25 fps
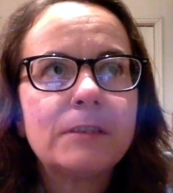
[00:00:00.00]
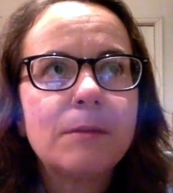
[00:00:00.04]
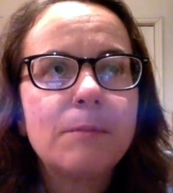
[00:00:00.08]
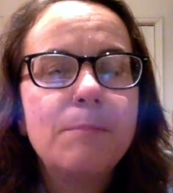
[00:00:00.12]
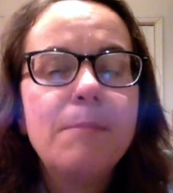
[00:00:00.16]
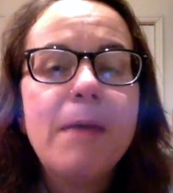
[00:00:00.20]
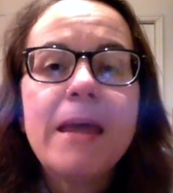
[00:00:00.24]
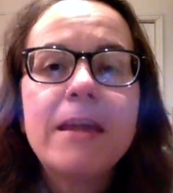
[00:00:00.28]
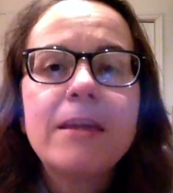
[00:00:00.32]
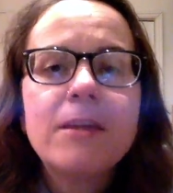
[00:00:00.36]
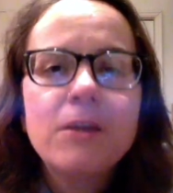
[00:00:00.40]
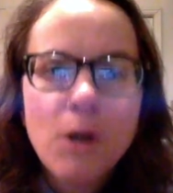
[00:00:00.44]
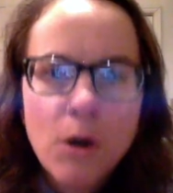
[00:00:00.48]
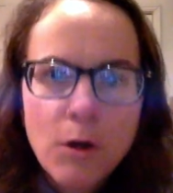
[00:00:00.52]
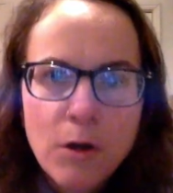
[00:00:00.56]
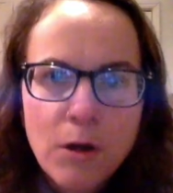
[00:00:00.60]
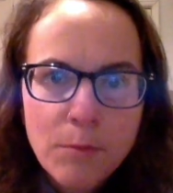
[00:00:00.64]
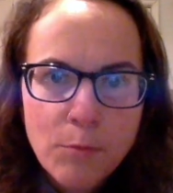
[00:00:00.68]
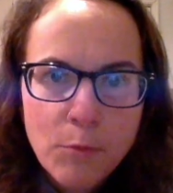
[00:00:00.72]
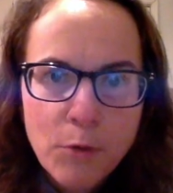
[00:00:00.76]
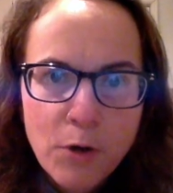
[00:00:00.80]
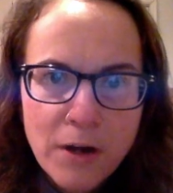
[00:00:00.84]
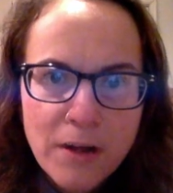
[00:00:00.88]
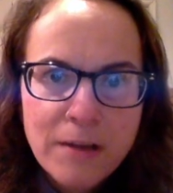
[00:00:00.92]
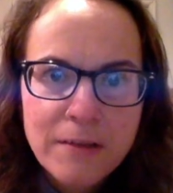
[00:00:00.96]
make yoga
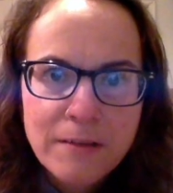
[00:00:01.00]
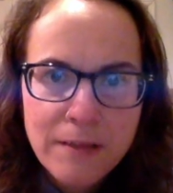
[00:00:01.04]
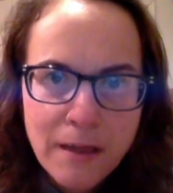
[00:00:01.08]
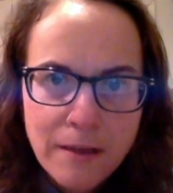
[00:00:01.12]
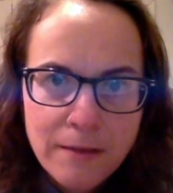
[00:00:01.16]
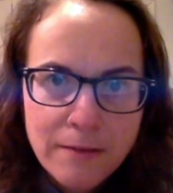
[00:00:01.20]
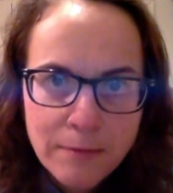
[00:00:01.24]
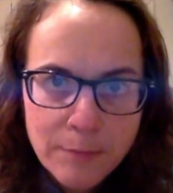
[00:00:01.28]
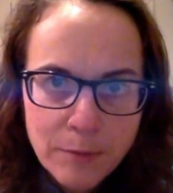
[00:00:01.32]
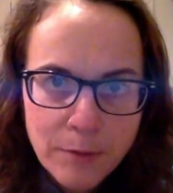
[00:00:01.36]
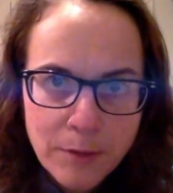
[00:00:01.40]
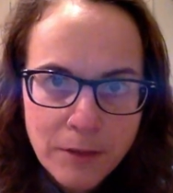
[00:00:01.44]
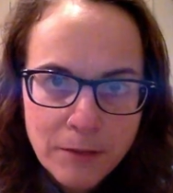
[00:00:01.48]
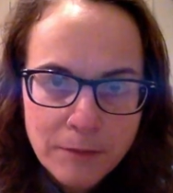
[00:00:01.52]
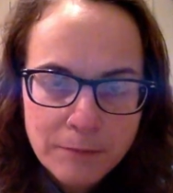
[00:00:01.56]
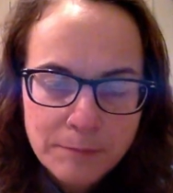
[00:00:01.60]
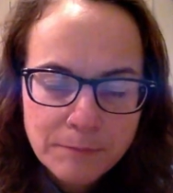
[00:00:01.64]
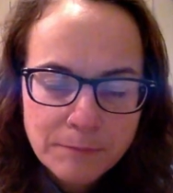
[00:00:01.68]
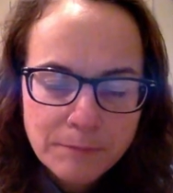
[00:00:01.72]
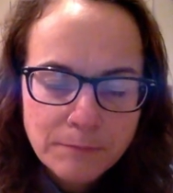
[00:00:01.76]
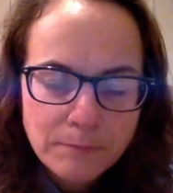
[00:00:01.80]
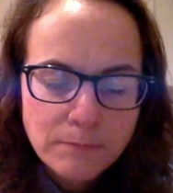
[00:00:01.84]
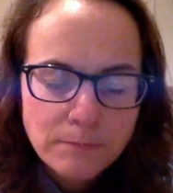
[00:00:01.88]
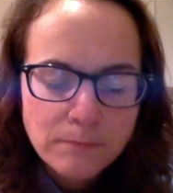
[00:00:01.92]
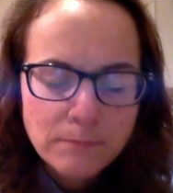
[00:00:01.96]
more accessible.
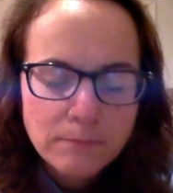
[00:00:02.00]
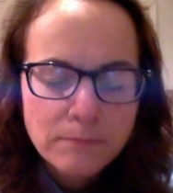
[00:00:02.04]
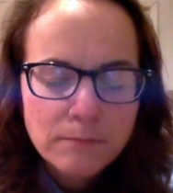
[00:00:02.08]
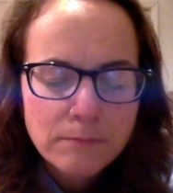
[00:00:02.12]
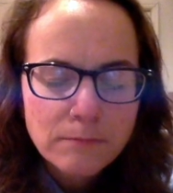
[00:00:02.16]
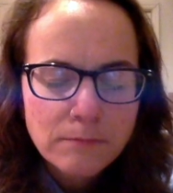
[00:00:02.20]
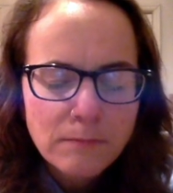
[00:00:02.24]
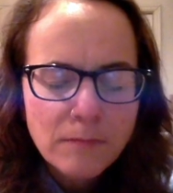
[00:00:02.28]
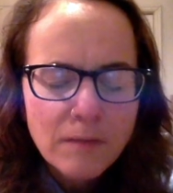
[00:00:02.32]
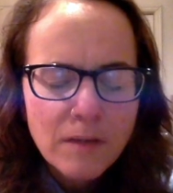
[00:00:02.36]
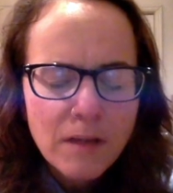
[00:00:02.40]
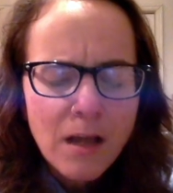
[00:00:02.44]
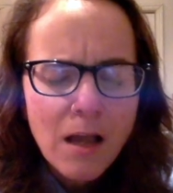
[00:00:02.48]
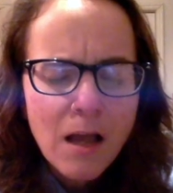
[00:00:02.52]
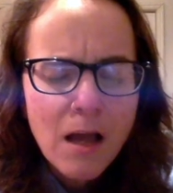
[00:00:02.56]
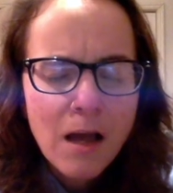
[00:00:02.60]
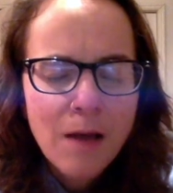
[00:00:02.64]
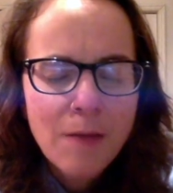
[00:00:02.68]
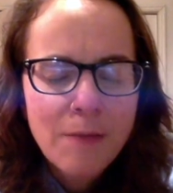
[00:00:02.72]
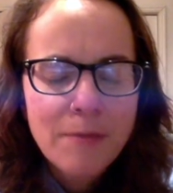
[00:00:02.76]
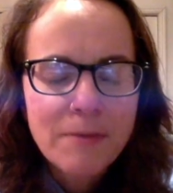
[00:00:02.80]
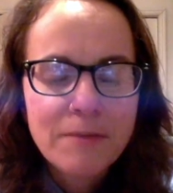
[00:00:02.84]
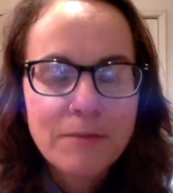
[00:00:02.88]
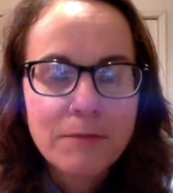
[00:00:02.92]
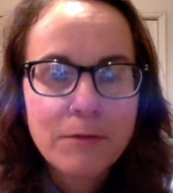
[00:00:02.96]

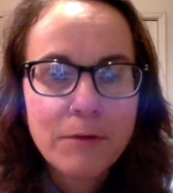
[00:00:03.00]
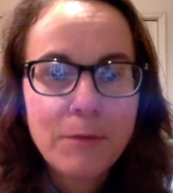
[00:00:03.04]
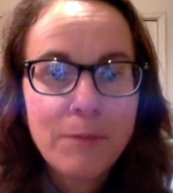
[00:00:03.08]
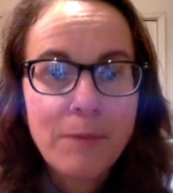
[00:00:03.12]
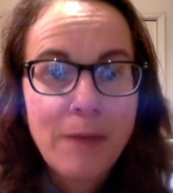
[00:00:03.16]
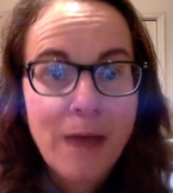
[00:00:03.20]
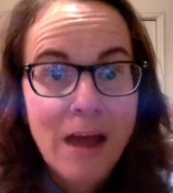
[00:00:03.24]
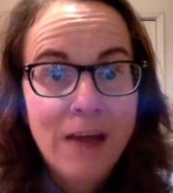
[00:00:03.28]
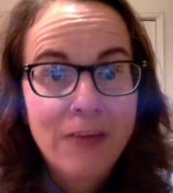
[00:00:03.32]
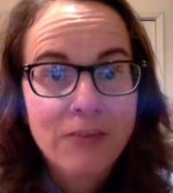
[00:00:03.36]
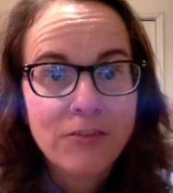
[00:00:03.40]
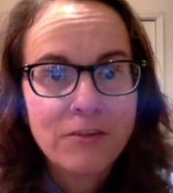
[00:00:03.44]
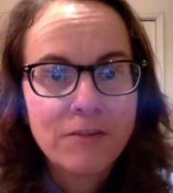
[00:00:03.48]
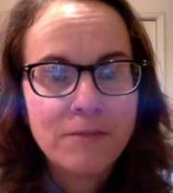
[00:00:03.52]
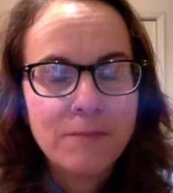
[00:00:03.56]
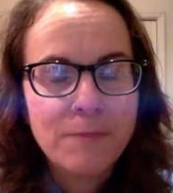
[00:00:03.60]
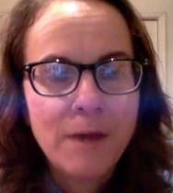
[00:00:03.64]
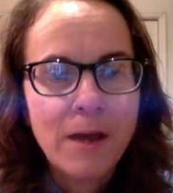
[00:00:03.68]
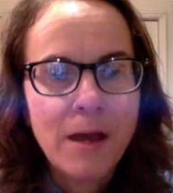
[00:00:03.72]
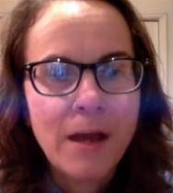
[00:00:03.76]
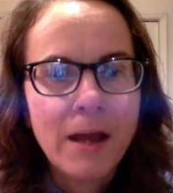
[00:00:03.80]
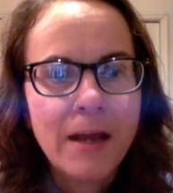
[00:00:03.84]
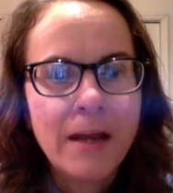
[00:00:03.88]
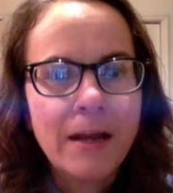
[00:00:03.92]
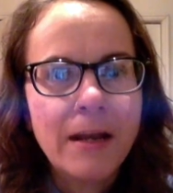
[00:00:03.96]
It's a real passion of
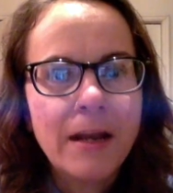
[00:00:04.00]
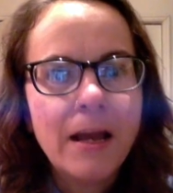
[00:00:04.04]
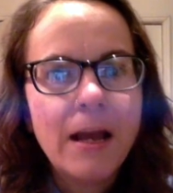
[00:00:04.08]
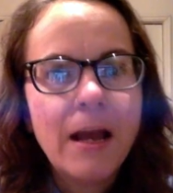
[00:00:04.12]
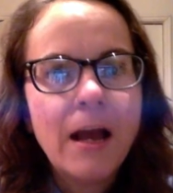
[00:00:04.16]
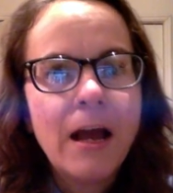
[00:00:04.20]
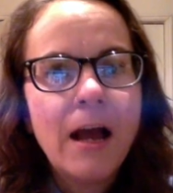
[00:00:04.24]
mine.